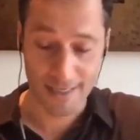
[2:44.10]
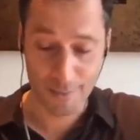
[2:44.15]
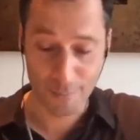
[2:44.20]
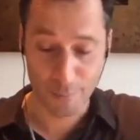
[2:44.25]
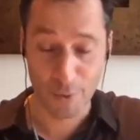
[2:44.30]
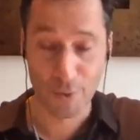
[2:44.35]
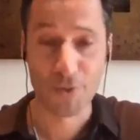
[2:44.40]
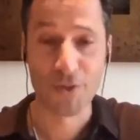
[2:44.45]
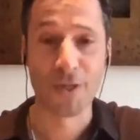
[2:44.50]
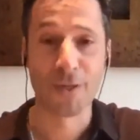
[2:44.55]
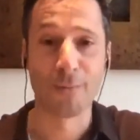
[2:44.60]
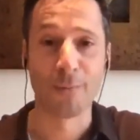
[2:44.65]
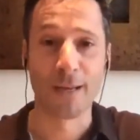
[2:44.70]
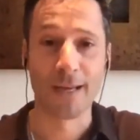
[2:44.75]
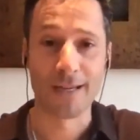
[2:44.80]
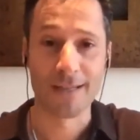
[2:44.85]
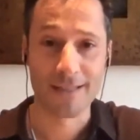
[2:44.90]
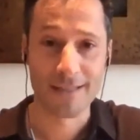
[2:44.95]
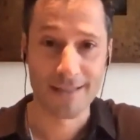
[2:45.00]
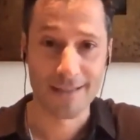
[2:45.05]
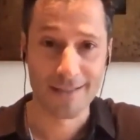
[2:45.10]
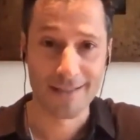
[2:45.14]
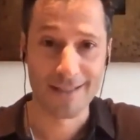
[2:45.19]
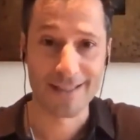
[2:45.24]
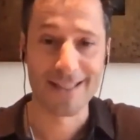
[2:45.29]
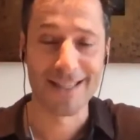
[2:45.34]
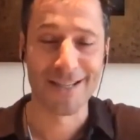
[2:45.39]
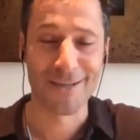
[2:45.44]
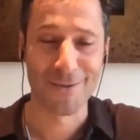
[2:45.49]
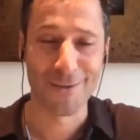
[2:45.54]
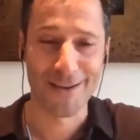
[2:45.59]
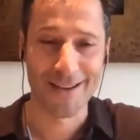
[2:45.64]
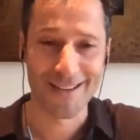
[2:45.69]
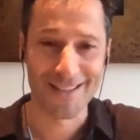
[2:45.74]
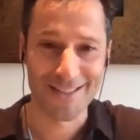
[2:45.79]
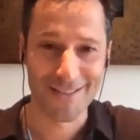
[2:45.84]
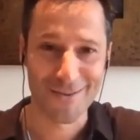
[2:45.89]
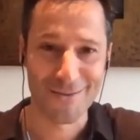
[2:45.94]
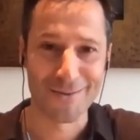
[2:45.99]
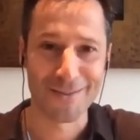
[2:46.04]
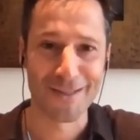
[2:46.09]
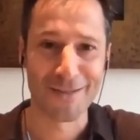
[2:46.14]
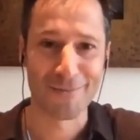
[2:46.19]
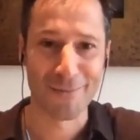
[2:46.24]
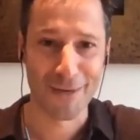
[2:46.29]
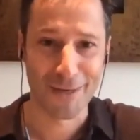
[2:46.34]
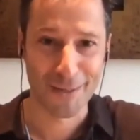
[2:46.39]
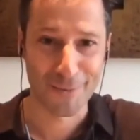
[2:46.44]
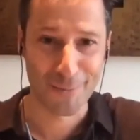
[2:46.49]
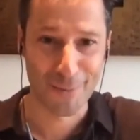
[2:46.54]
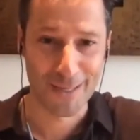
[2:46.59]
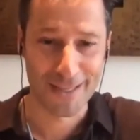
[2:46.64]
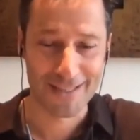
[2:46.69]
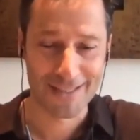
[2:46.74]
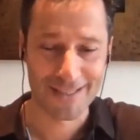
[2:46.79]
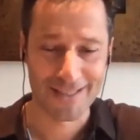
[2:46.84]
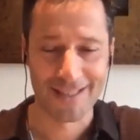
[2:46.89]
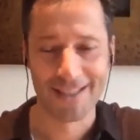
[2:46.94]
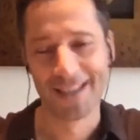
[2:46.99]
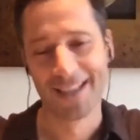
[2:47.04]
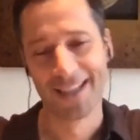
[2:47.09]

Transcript: blockchain-based decentralized content marketplace.